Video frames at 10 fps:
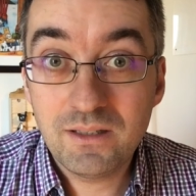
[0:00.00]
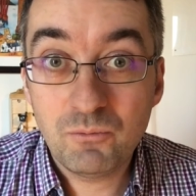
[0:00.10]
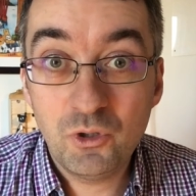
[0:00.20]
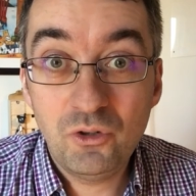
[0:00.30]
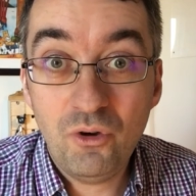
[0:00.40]
I'm
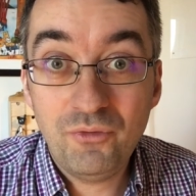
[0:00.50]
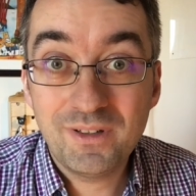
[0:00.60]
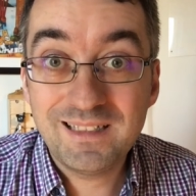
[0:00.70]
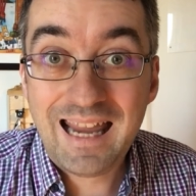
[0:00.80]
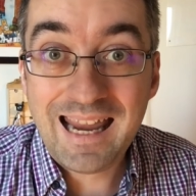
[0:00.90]
going to offer
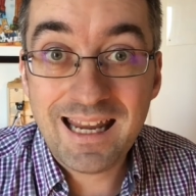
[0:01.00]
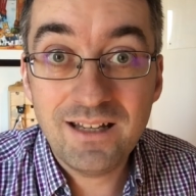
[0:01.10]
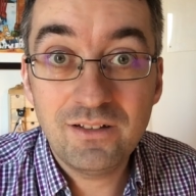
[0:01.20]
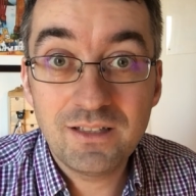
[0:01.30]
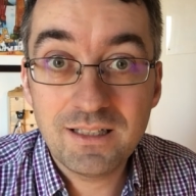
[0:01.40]

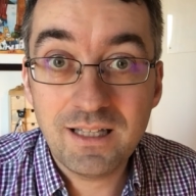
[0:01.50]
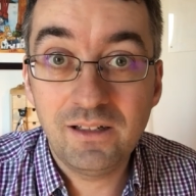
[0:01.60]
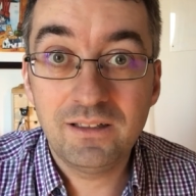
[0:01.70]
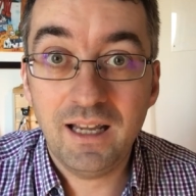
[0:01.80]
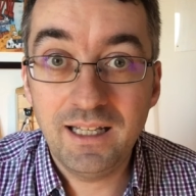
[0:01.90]
10
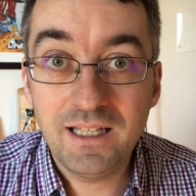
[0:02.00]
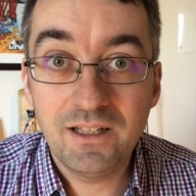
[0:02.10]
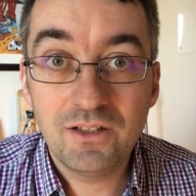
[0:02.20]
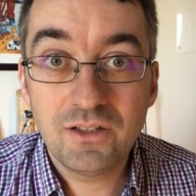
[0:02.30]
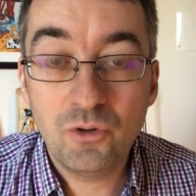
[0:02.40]
distinct
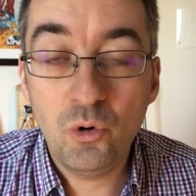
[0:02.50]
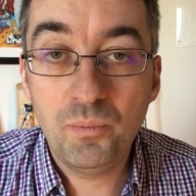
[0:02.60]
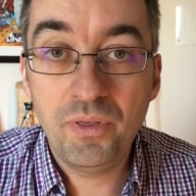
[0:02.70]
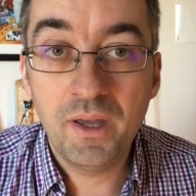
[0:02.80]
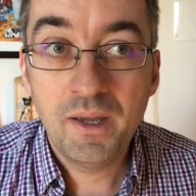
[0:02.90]
ideas and
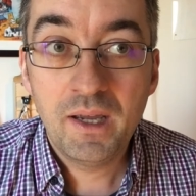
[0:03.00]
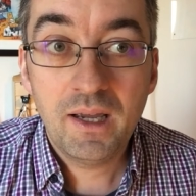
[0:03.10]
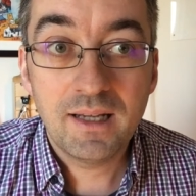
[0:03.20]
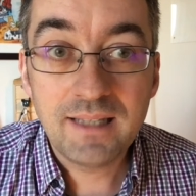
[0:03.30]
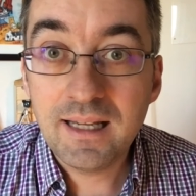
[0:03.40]
hope that
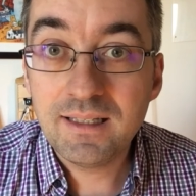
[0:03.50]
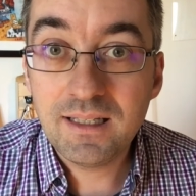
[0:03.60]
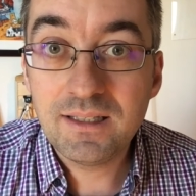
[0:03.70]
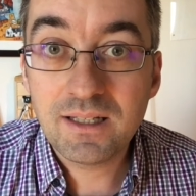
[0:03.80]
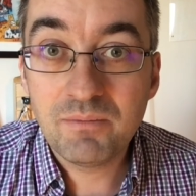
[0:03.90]

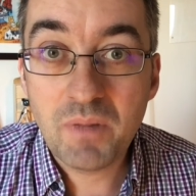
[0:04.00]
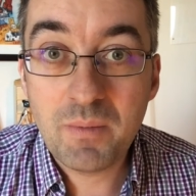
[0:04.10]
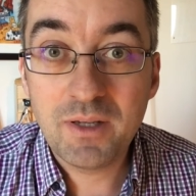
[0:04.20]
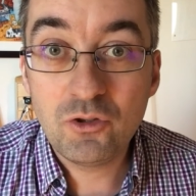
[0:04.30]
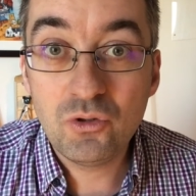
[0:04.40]
attendees can
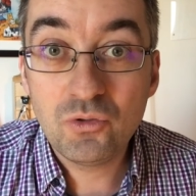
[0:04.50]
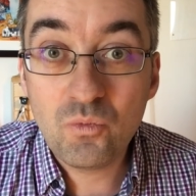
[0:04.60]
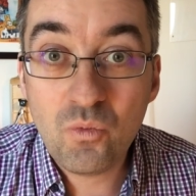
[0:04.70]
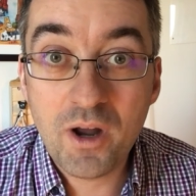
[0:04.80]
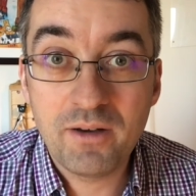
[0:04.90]
maybe choose
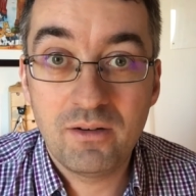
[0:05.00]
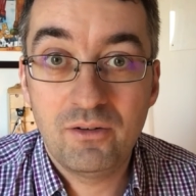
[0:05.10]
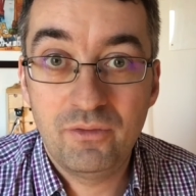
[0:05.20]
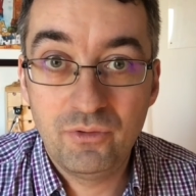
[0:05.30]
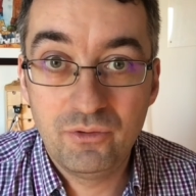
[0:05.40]
one
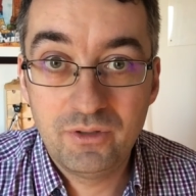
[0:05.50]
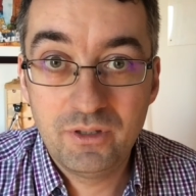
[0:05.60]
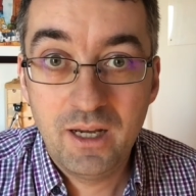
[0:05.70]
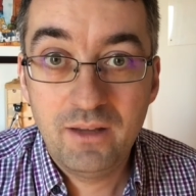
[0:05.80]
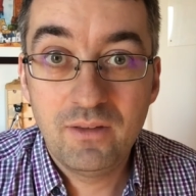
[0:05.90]
of those
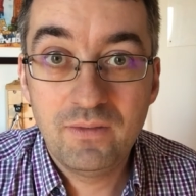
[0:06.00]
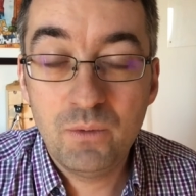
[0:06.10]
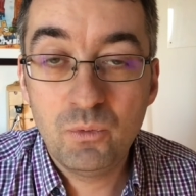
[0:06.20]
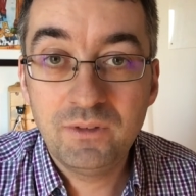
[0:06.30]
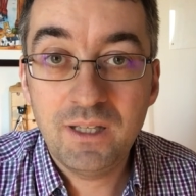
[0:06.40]
that
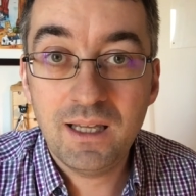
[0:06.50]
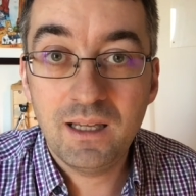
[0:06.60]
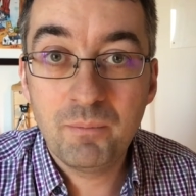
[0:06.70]
they will take